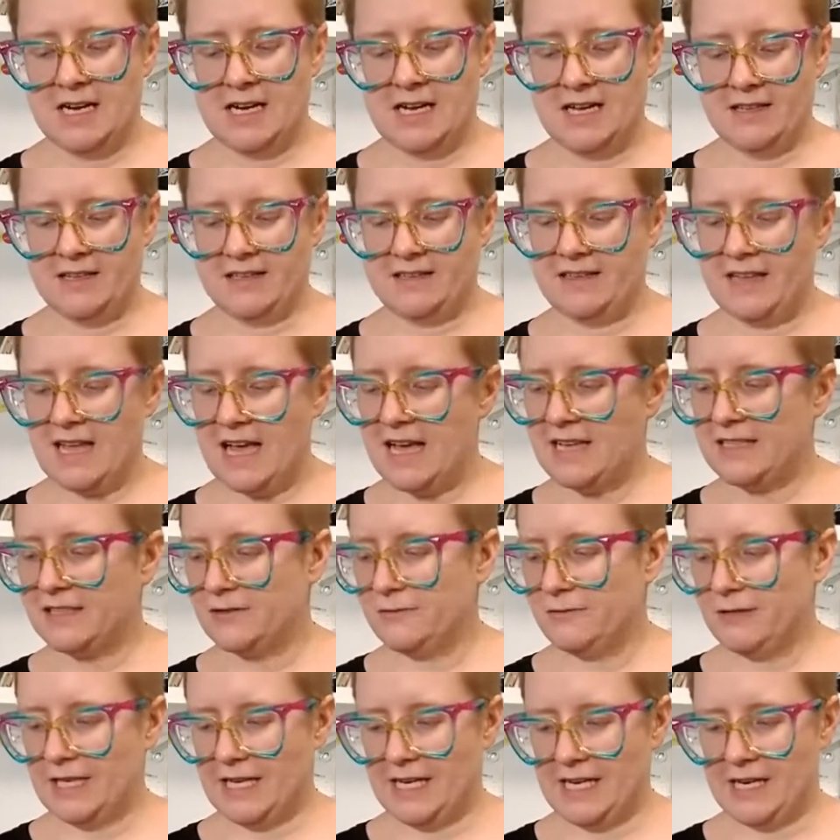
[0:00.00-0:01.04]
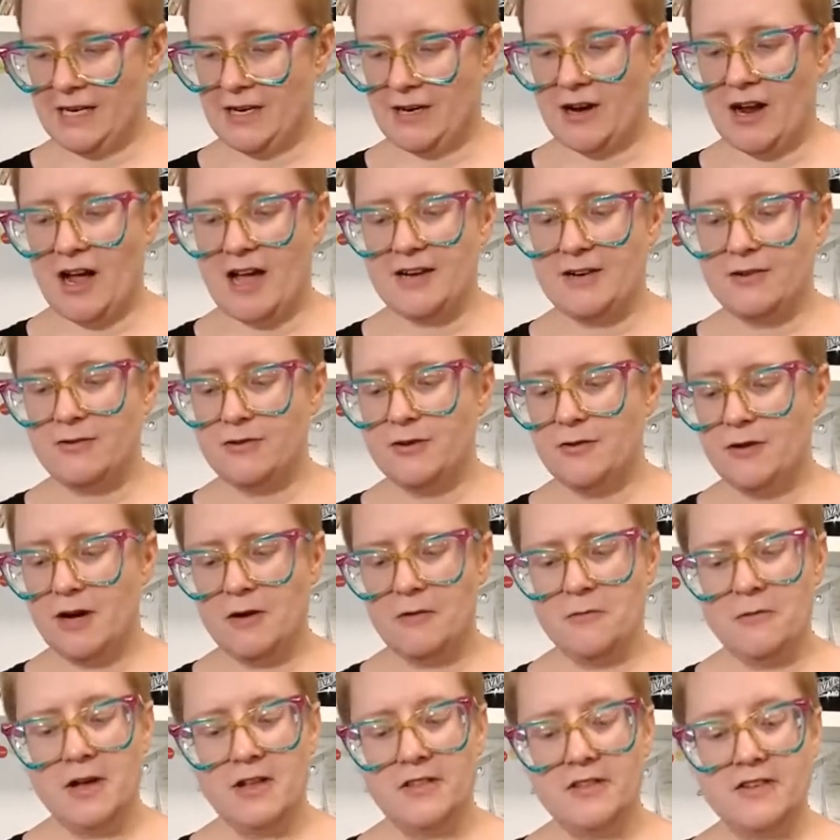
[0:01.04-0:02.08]
Now this last one here, I don't know
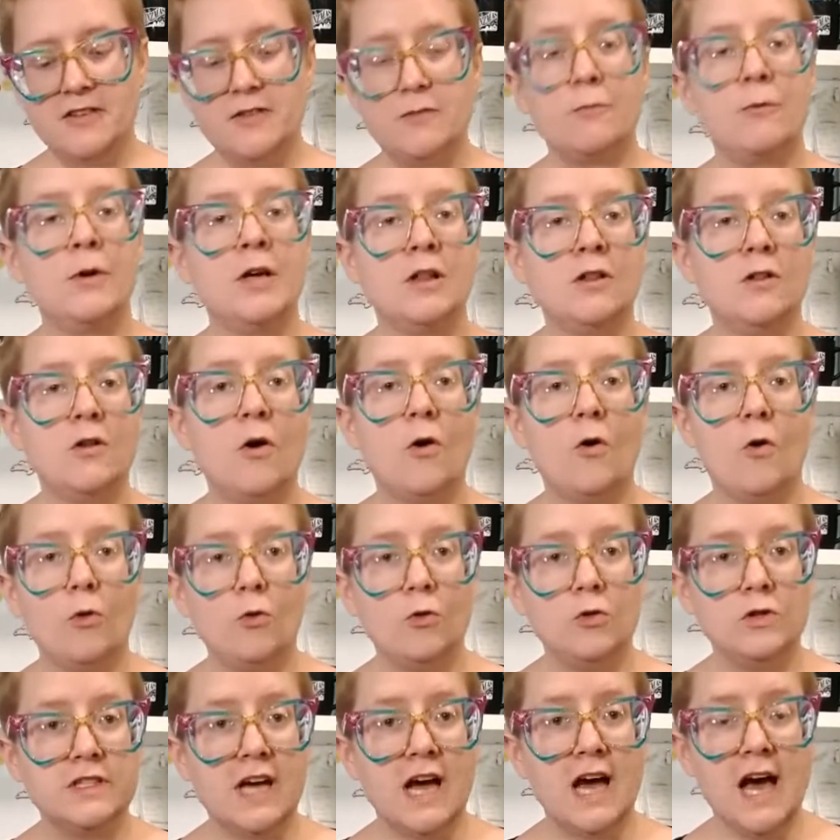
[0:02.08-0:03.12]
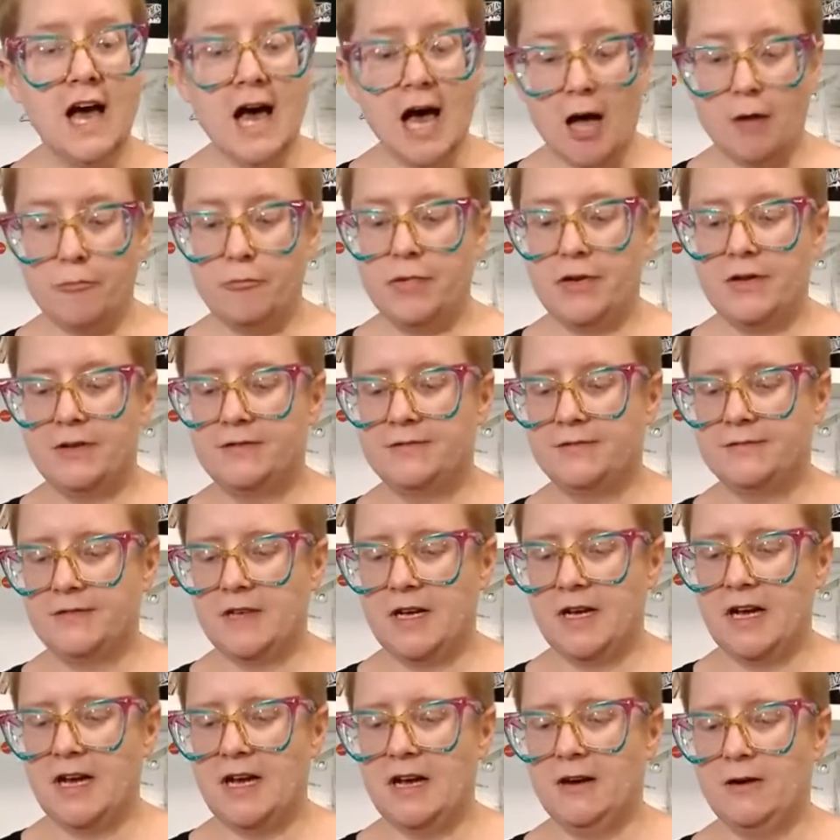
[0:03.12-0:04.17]
how well this will hold up
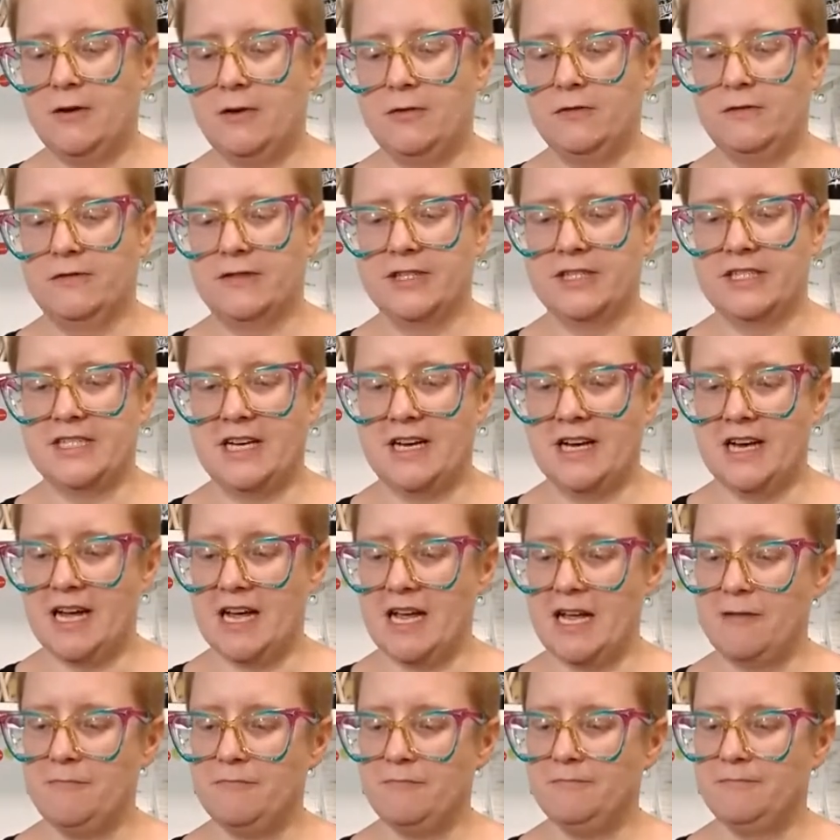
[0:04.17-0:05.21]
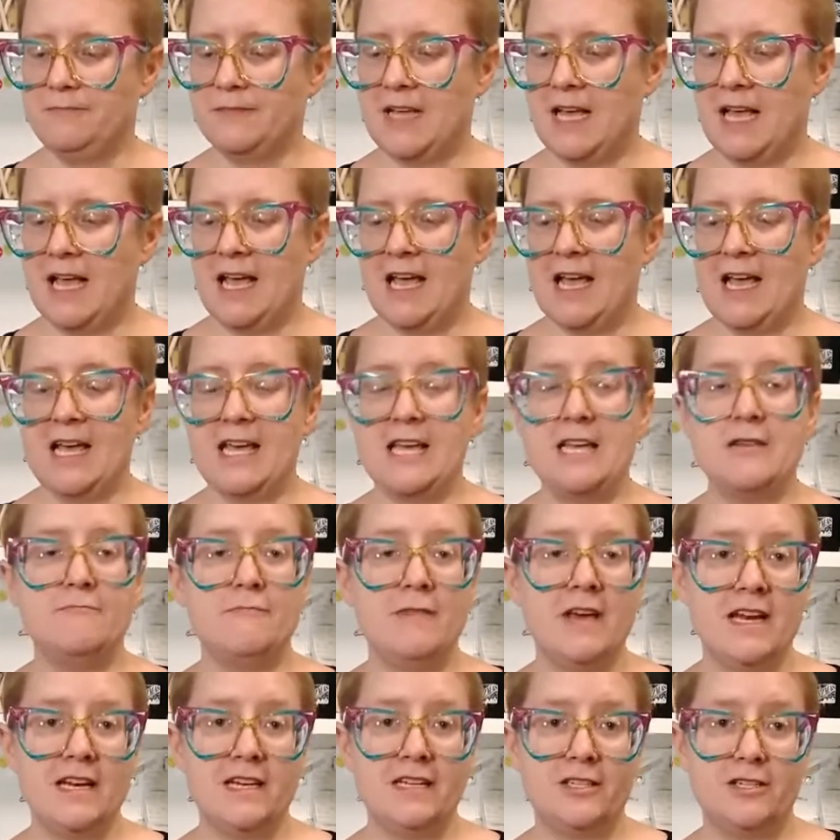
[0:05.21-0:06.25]
over time. It
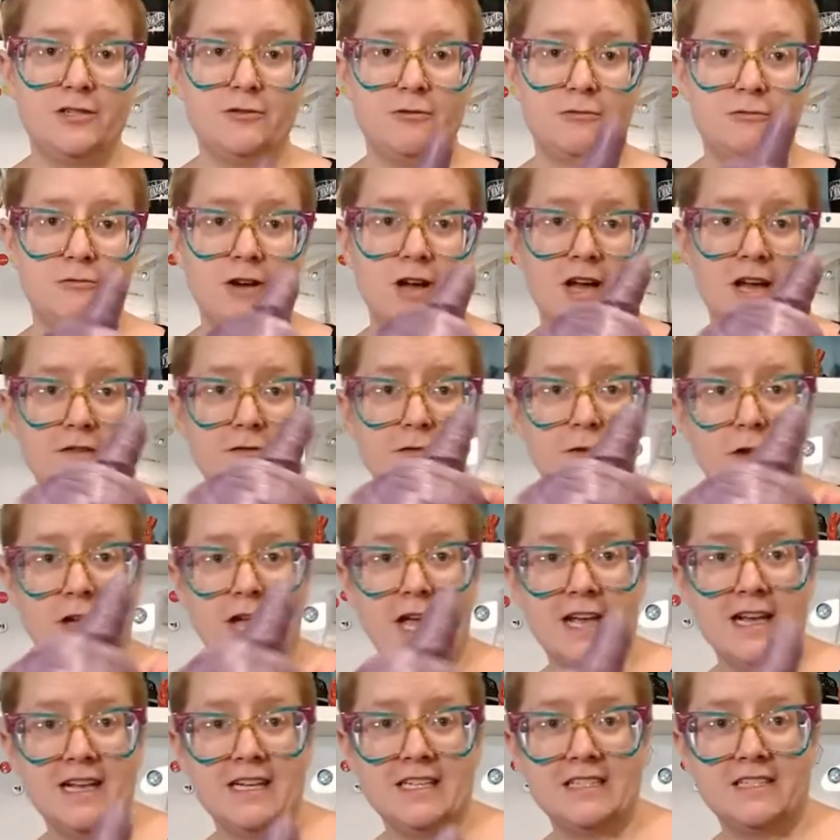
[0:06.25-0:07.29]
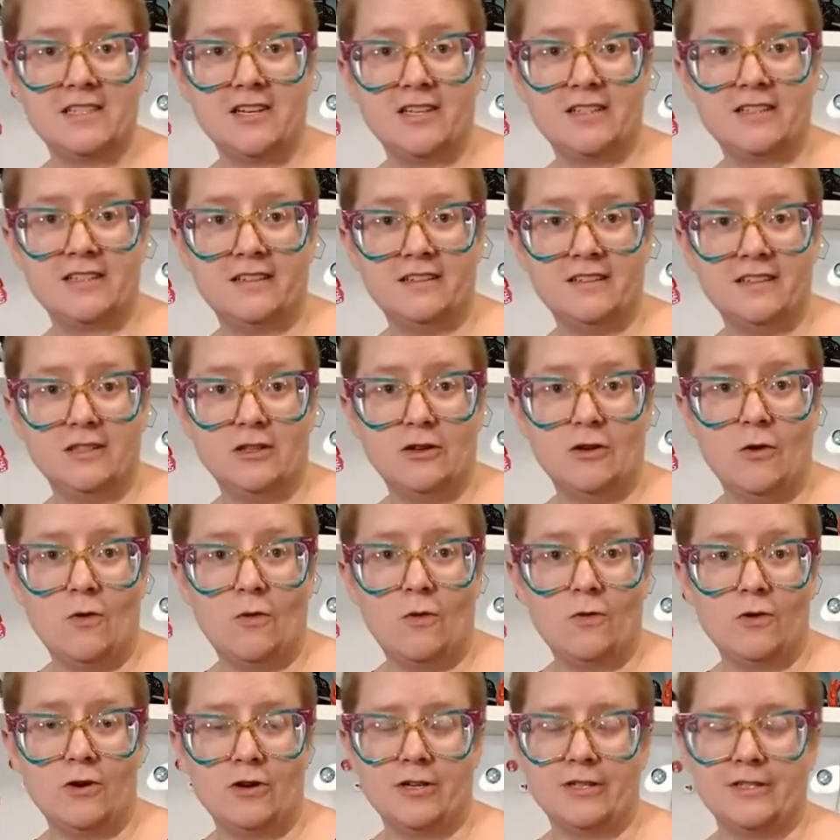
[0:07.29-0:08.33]
managed to arrive okay. It's got the little
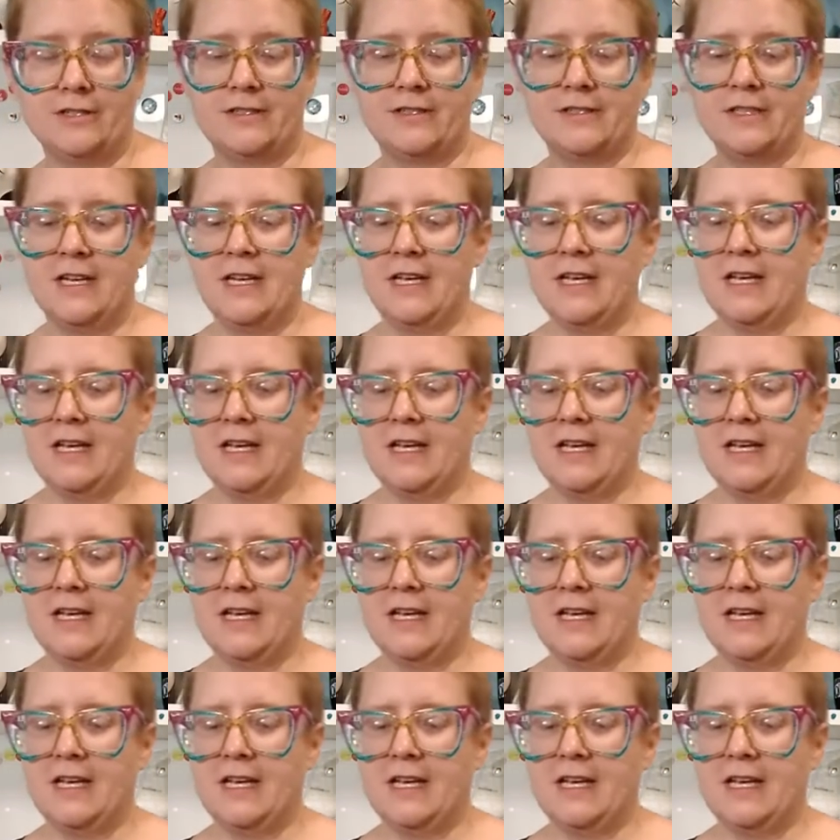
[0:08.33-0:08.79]
horn